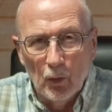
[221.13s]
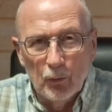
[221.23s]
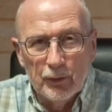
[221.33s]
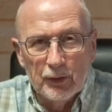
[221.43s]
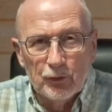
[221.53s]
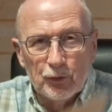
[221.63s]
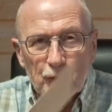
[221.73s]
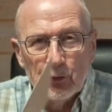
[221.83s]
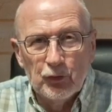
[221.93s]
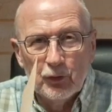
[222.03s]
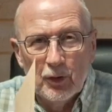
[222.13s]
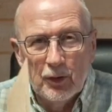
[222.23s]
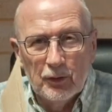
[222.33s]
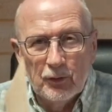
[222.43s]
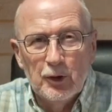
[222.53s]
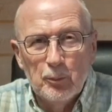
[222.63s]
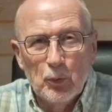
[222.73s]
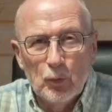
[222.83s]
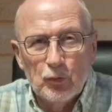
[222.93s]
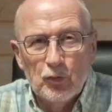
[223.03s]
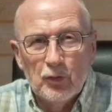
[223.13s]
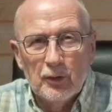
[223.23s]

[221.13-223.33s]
On the introduction card in the box